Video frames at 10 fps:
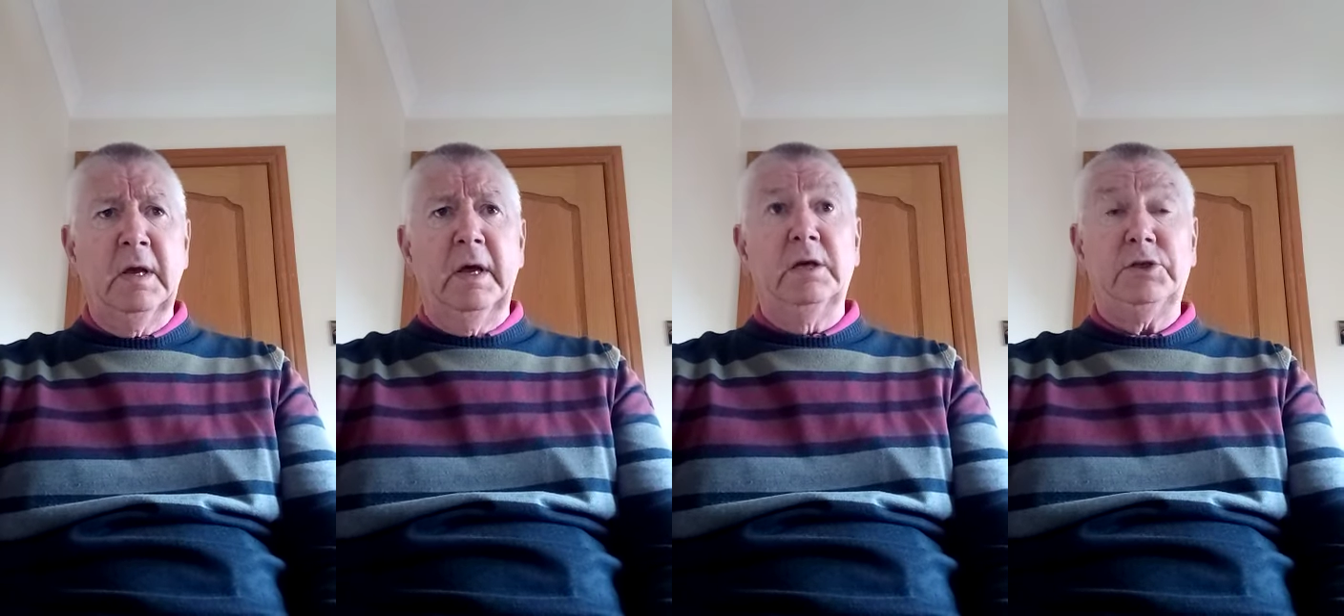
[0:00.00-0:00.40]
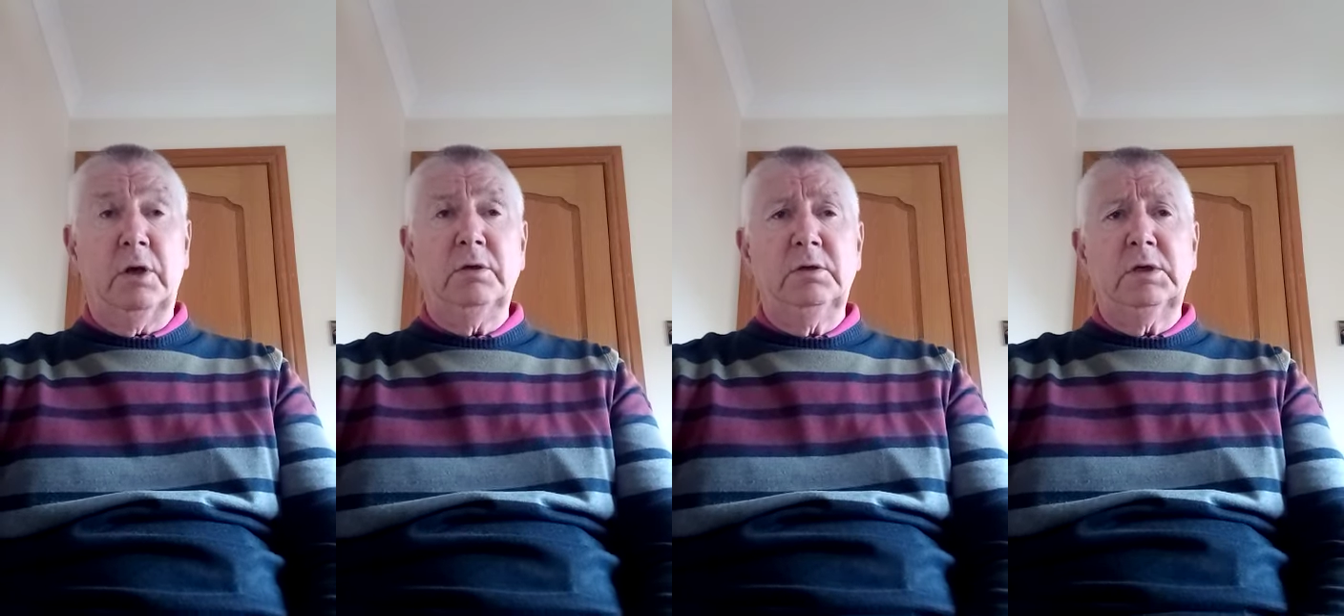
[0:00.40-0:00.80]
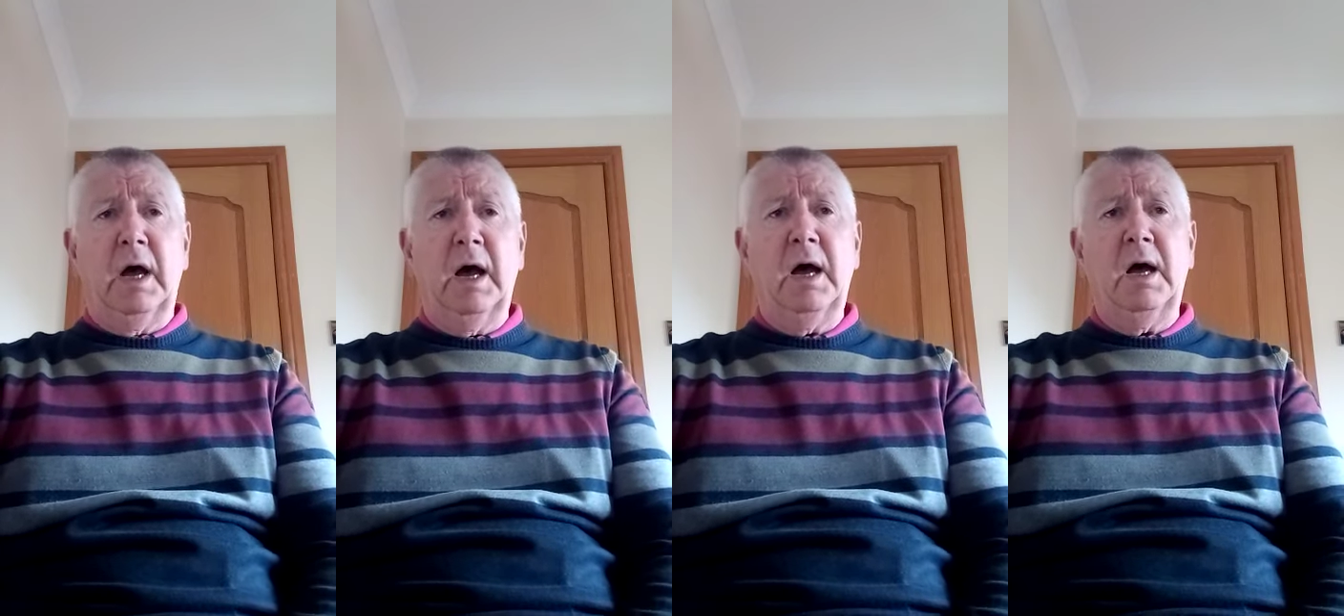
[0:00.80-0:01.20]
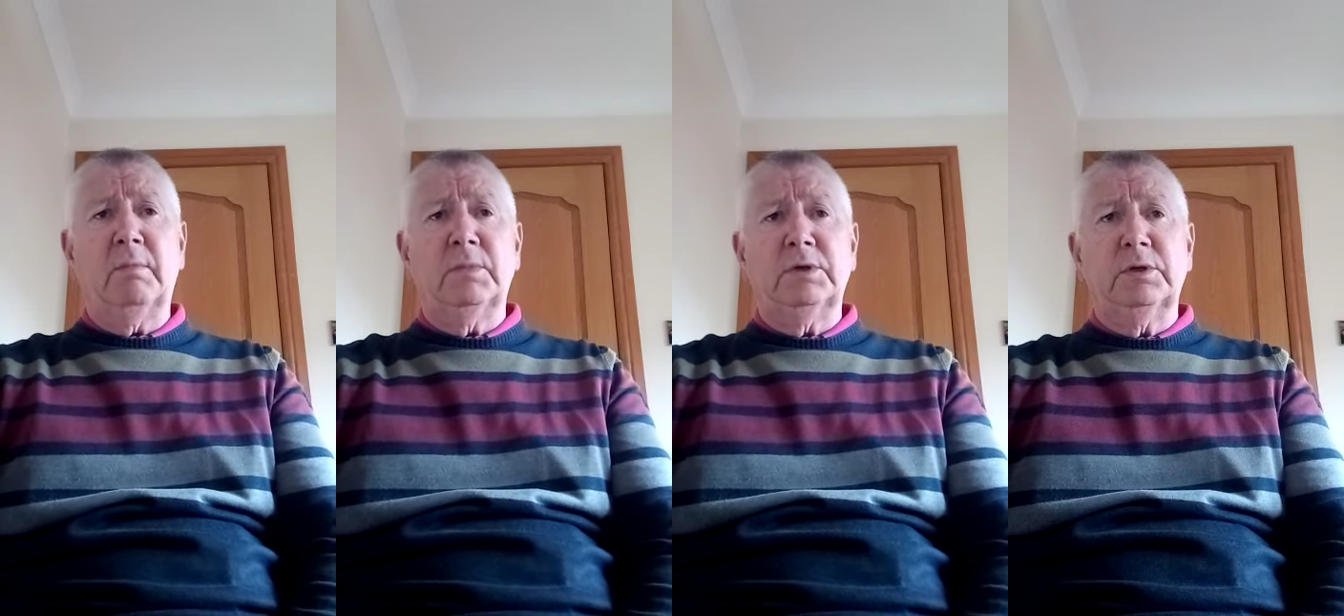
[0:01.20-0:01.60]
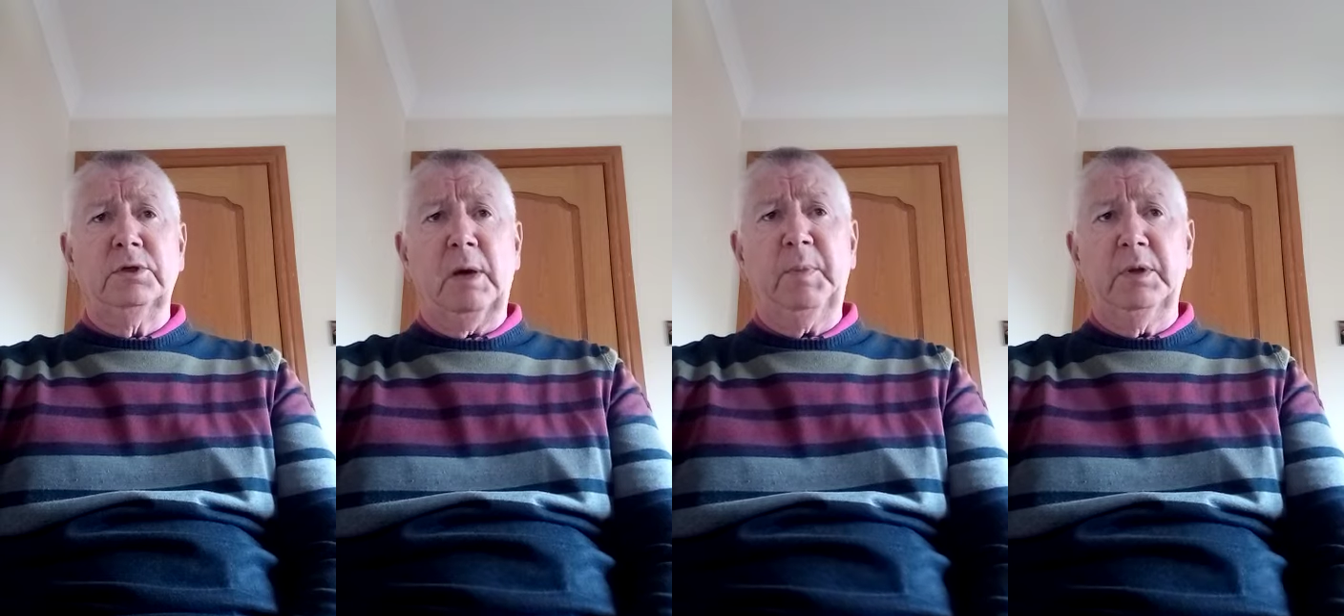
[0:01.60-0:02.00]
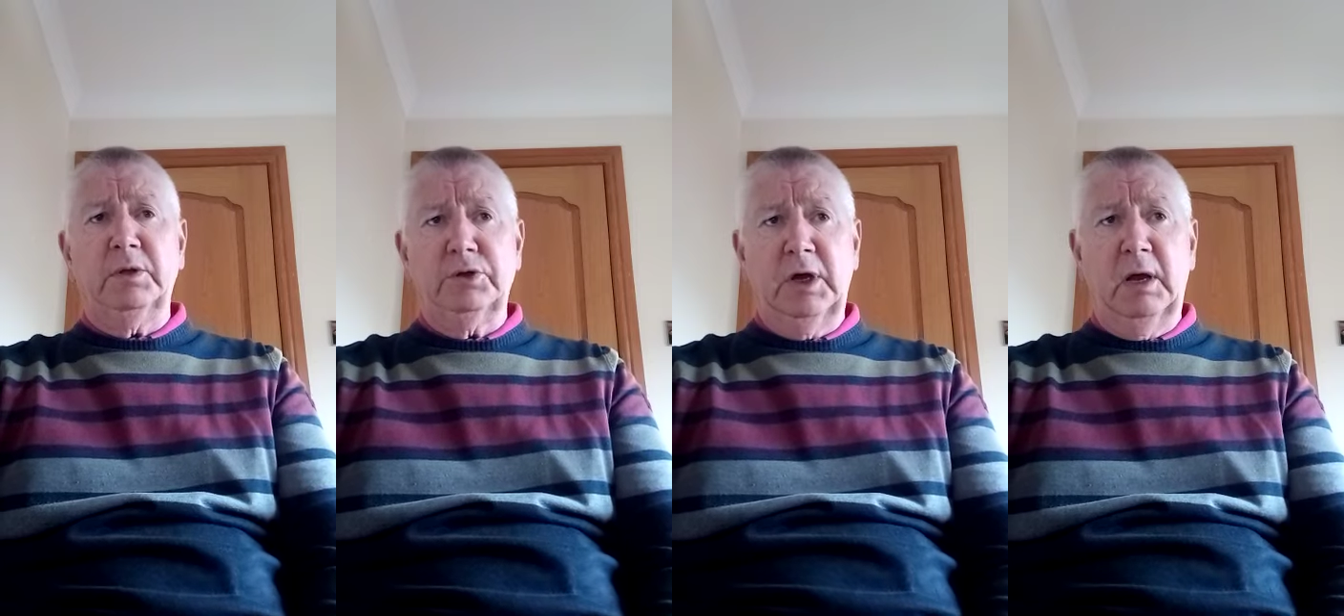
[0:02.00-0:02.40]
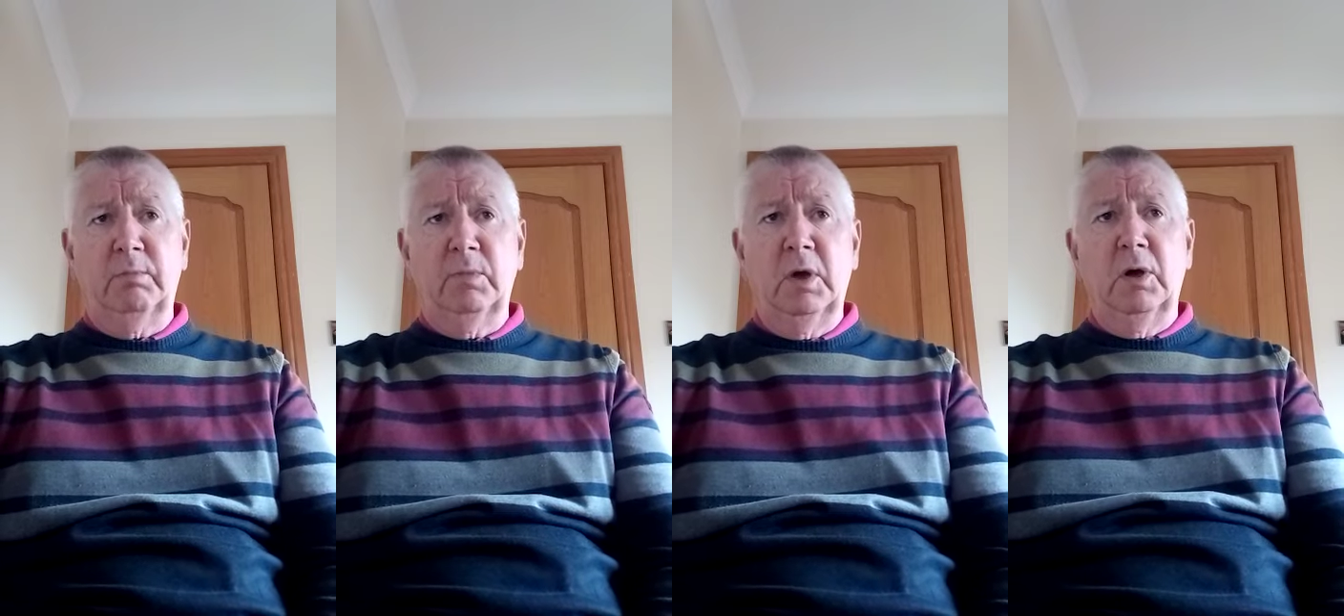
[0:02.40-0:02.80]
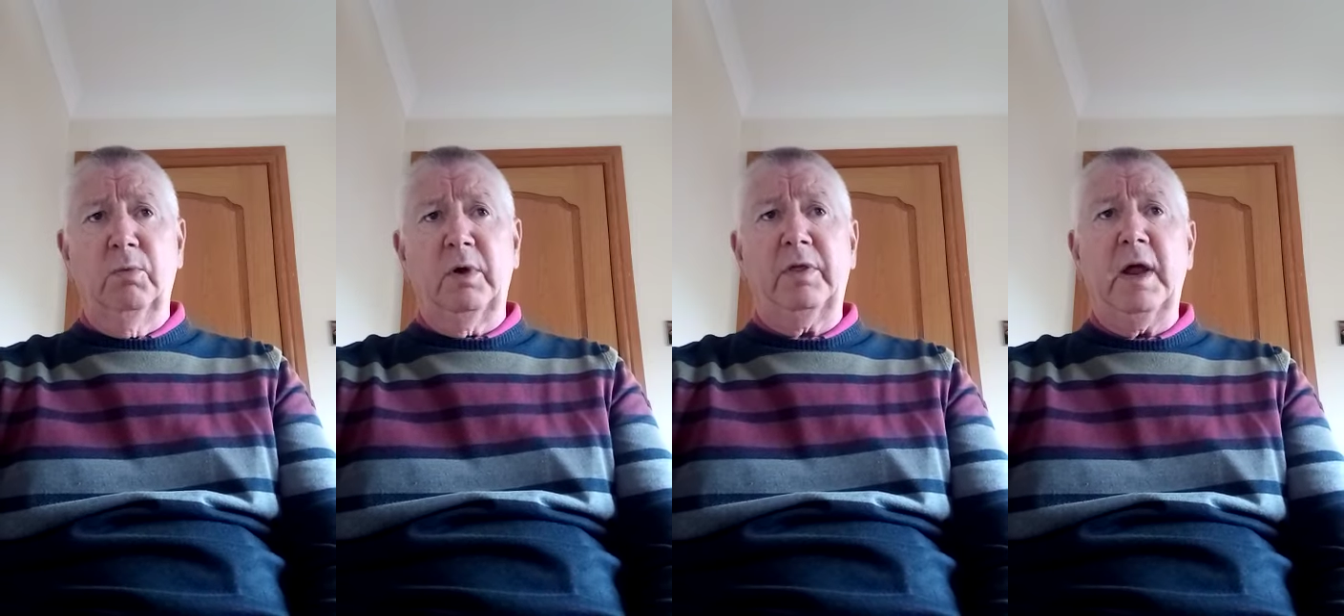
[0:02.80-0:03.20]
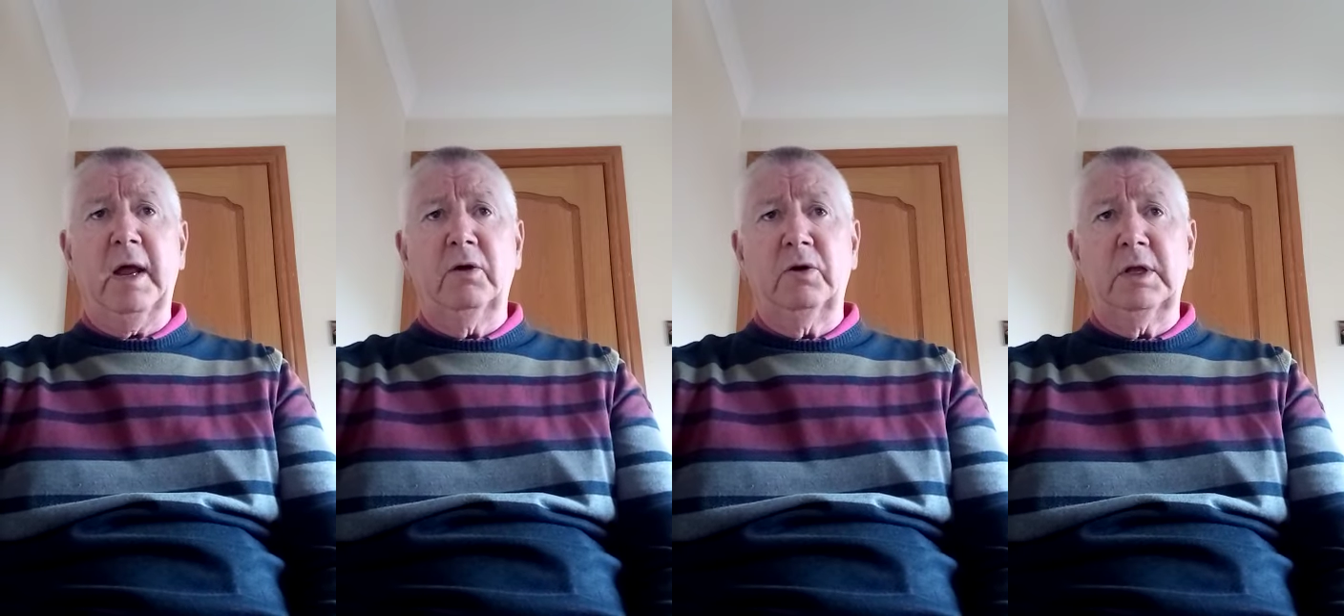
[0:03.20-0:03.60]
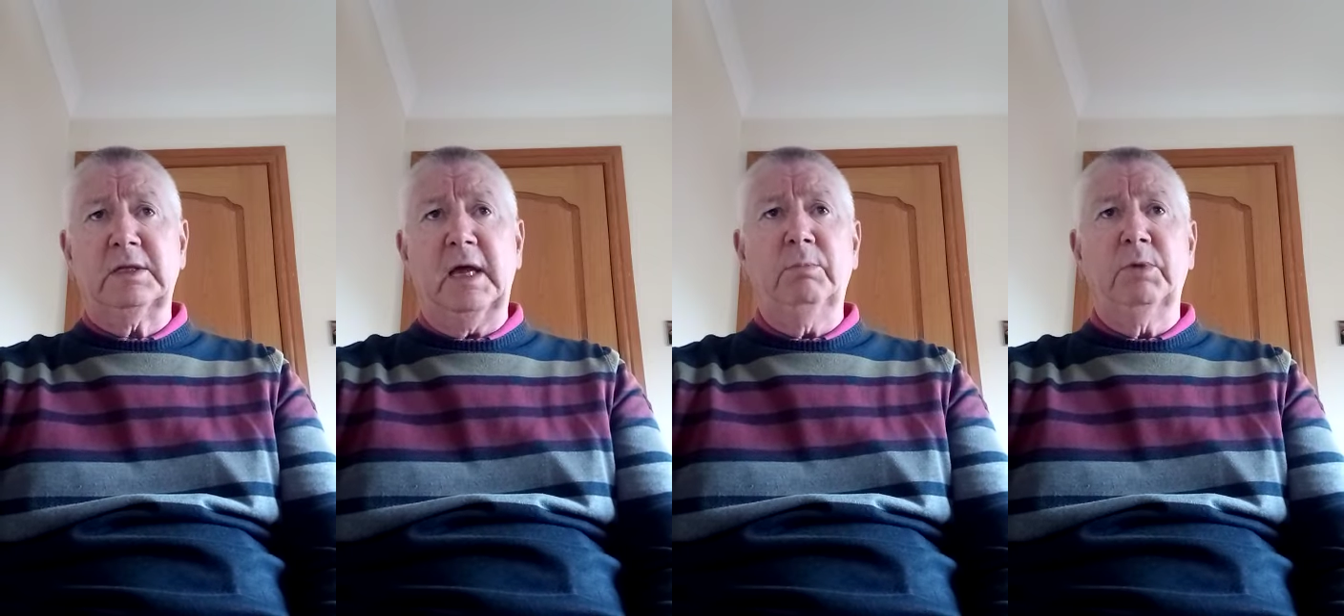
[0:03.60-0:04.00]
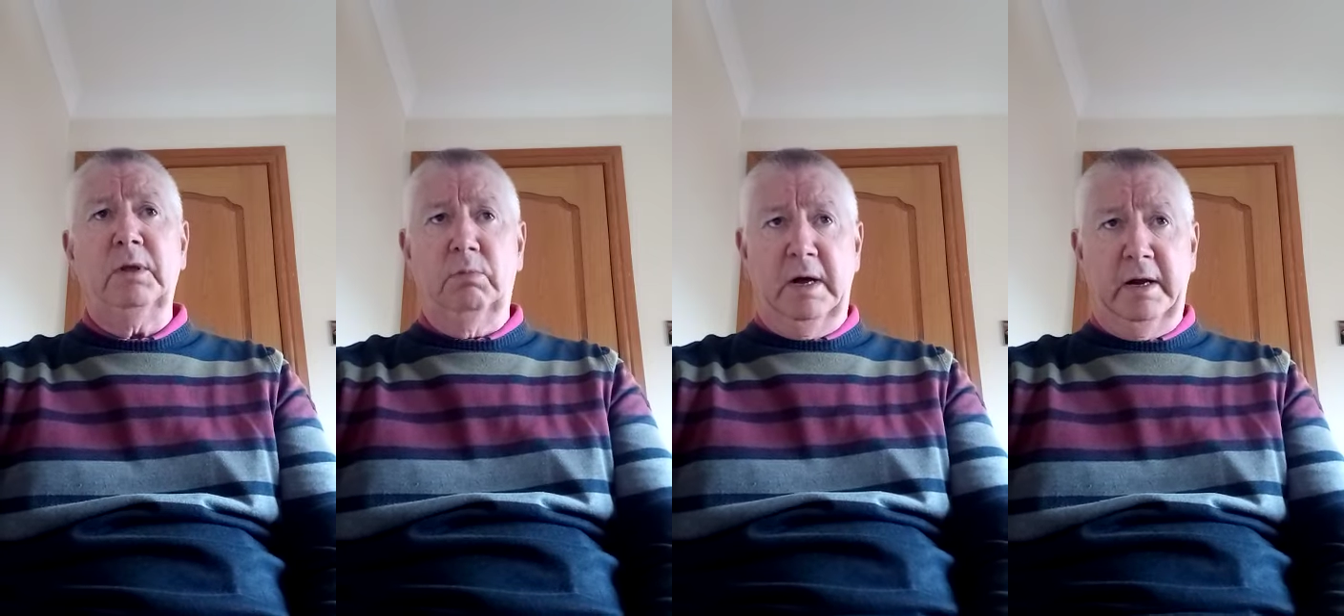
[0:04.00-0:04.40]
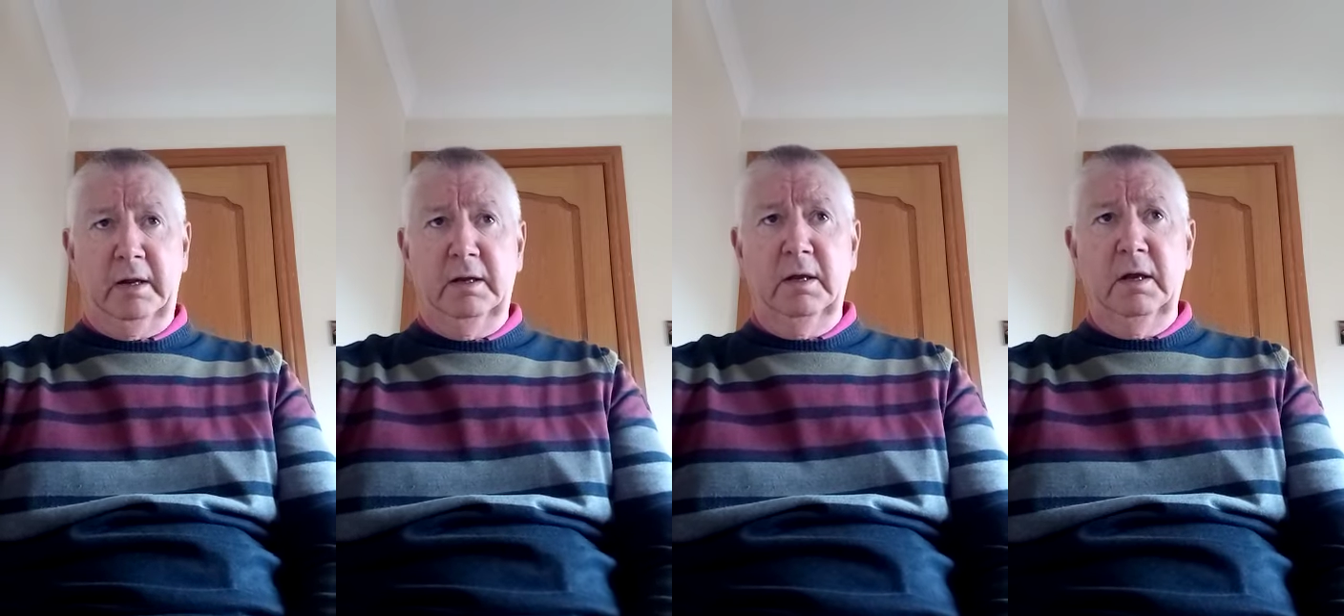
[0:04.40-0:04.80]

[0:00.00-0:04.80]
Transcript: His sons, Ham and Japhet and Shem, were thrang with a time at the wark.